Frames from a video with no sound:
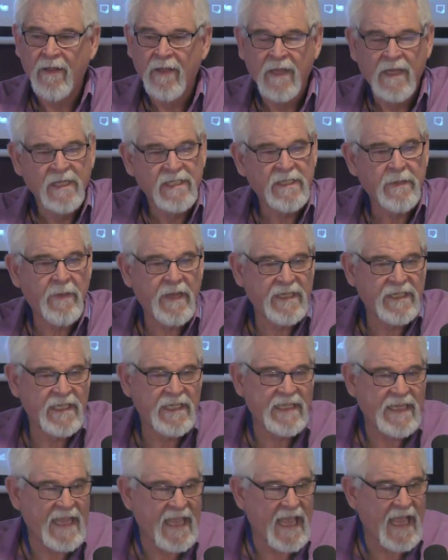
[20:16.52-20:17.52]
Somebody
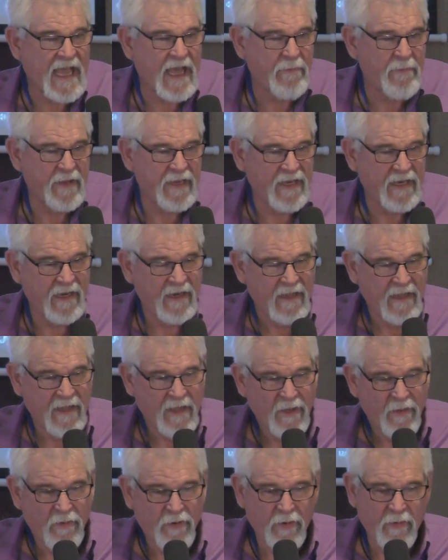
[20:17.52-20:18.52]
says, yeah, but
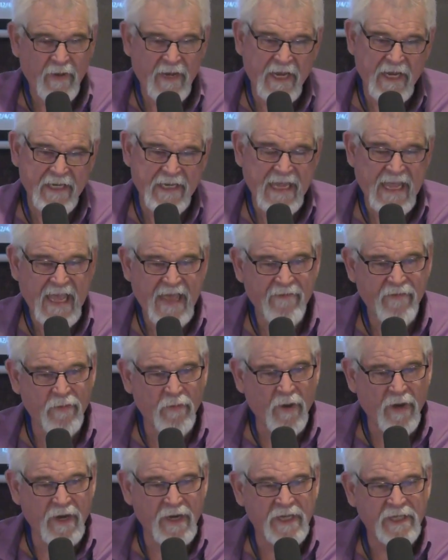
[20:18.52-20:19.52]
when we get to heaven,
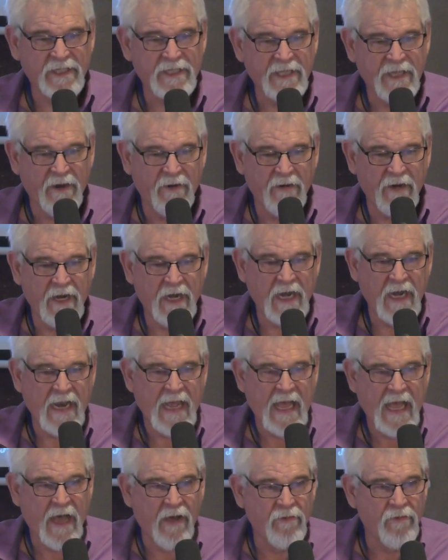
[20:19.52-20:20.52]
we're going to sit on a
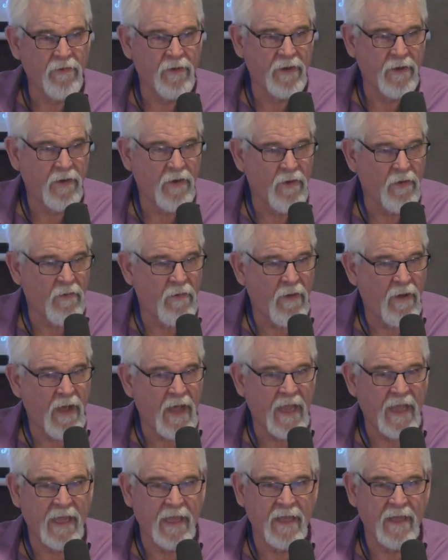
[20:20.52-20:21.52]
cloud real
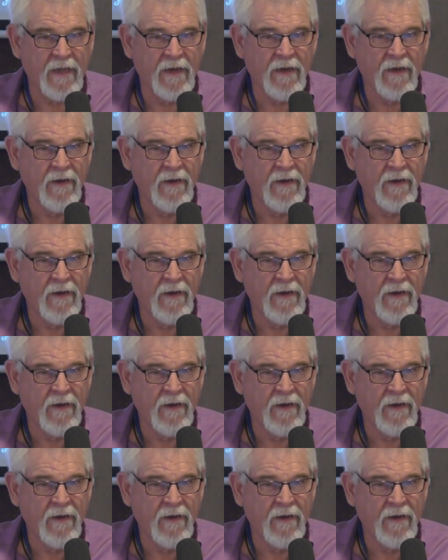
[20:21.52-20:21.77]
quiet.